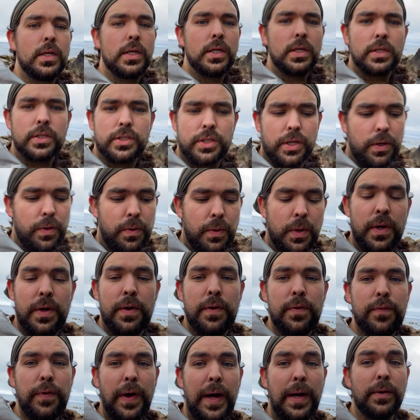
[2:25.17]
So
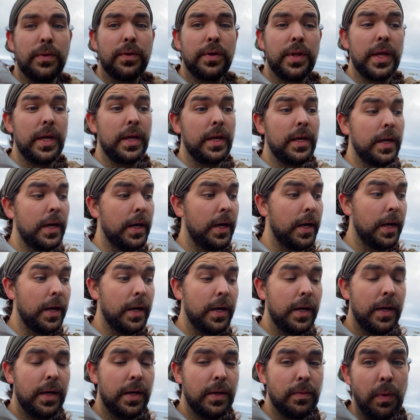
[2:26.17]
found the
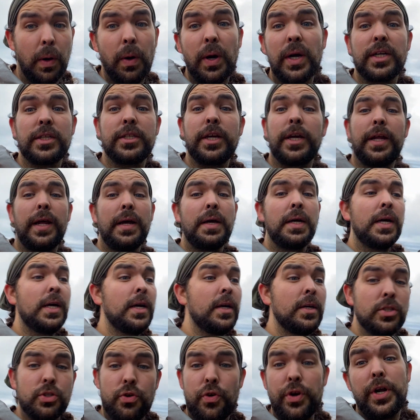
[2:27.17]

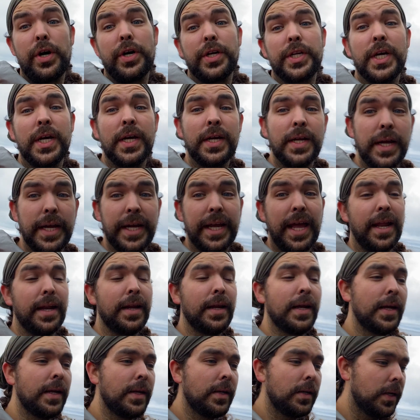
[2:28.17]
crinoid again.
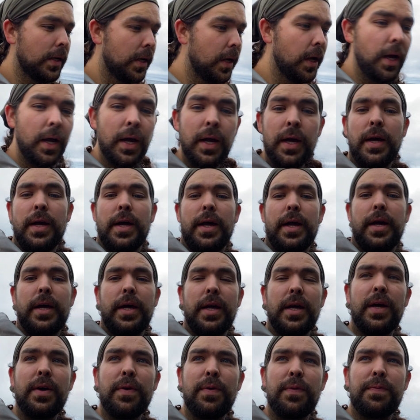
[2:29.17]

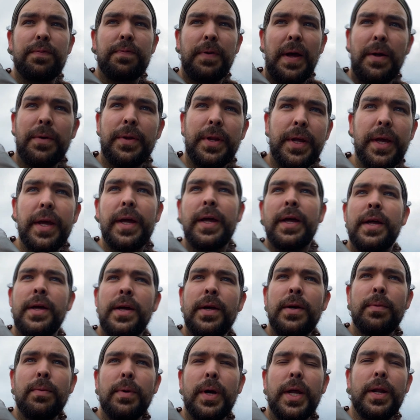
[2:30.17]
Found it
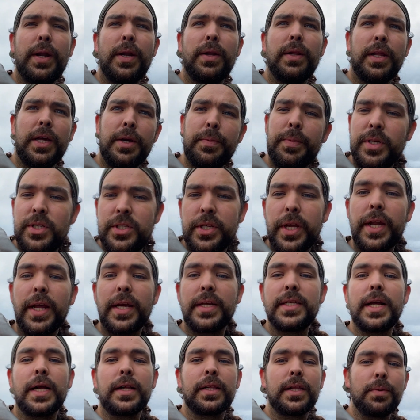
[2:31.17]
where Liam had said
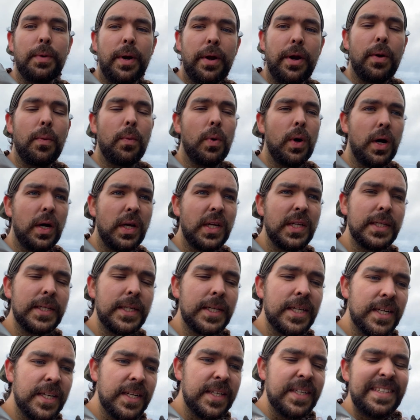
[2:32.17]
exactly where it was.
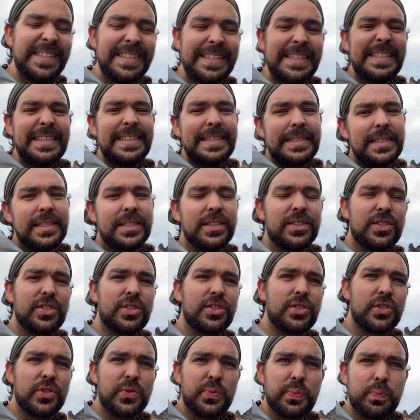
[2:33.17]

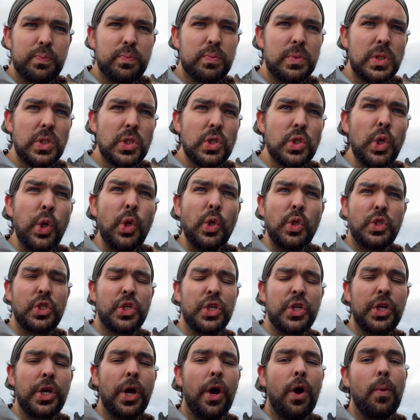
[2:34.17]
It's touch
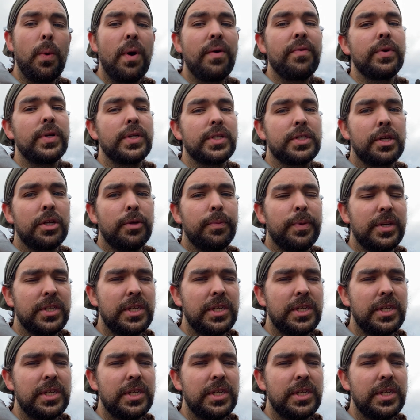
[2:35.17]
and go whether it's going to be.